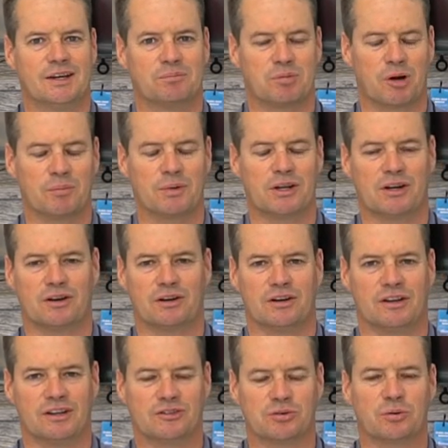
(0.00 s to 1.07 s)
Permit are
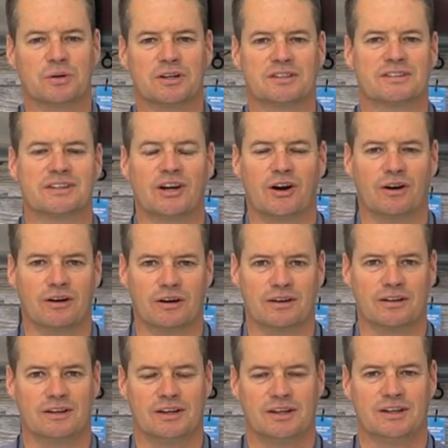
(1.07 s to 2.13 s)
notoriously
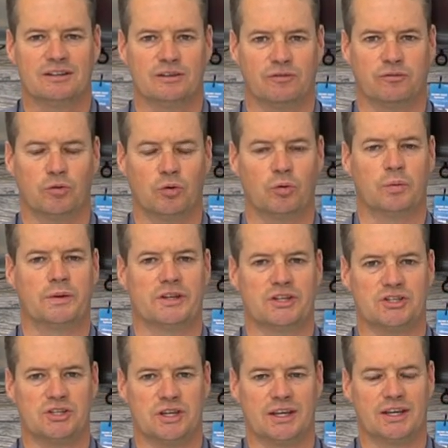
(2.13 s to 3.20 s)
hard to fool with a
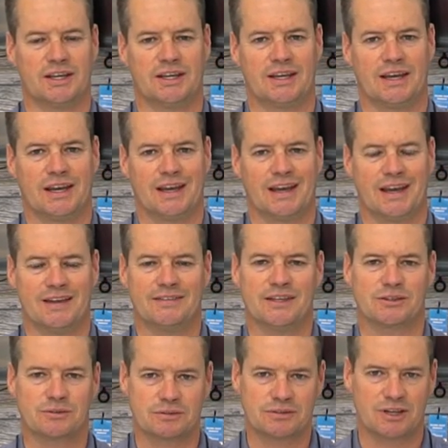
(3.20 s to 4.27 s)
jig, and
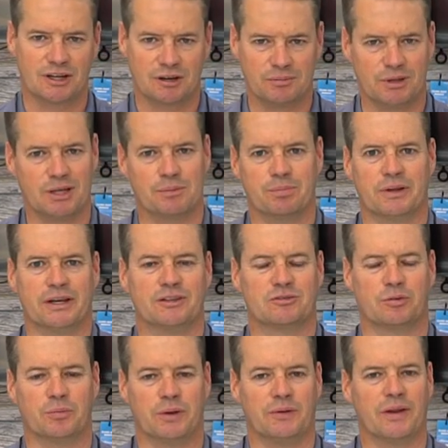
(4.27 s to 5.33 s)
this was going to be a place
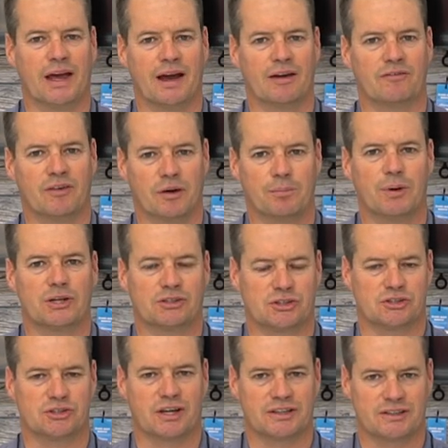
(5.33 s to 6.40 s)
where we would have a bunch of
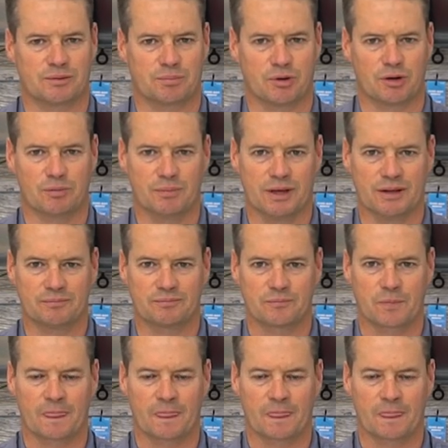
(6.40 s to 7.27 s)
shots at permit.